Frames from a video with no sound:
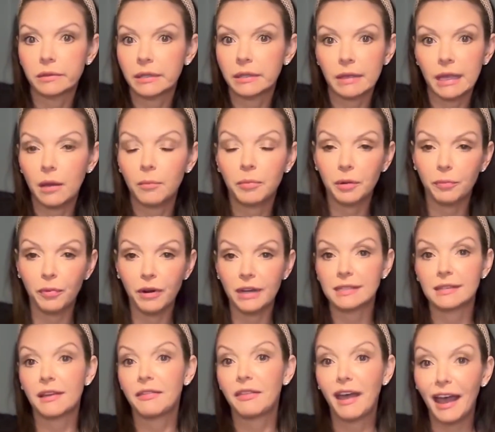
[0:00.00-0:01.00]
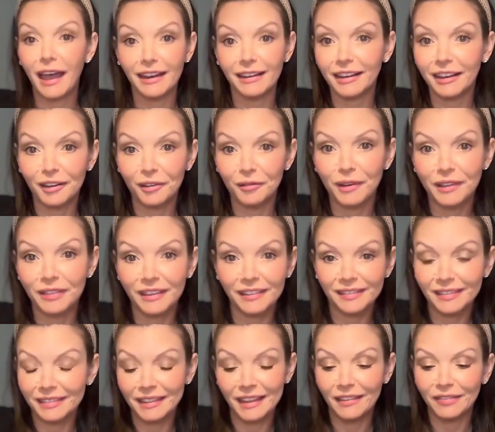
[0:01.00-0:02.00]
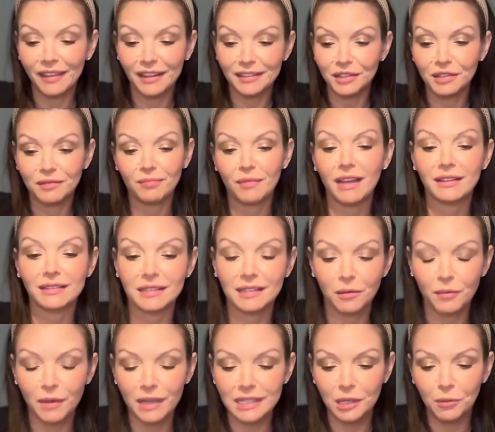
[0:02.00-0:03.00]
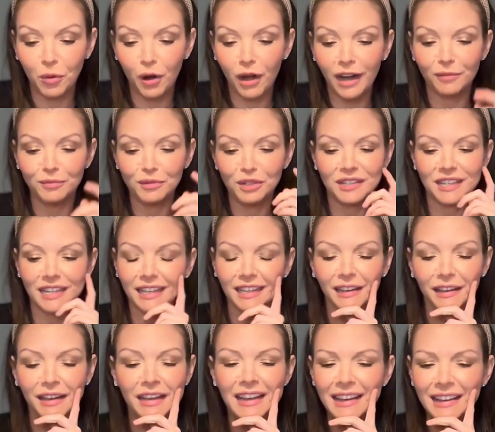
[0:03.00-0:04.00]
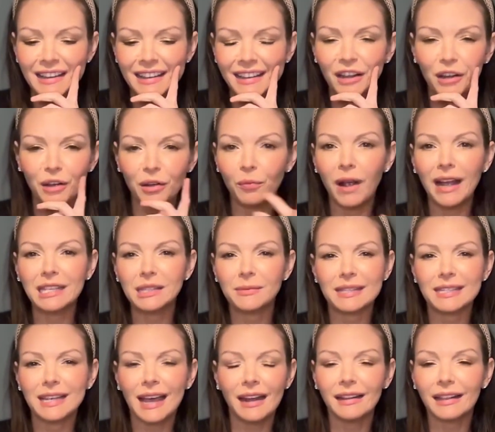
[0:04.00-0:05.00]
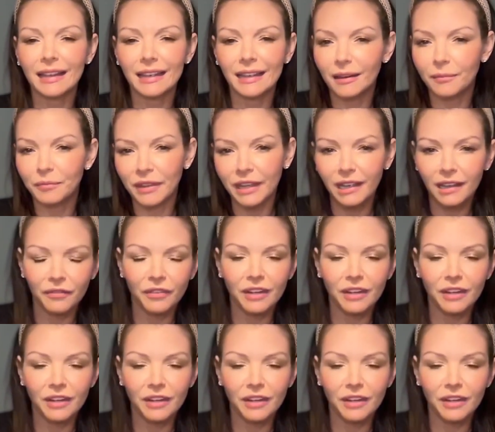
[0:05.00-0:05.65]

can't put a price on that. I think that's the amazing part. I'm just thinking, it's kind of like, I'm thinking of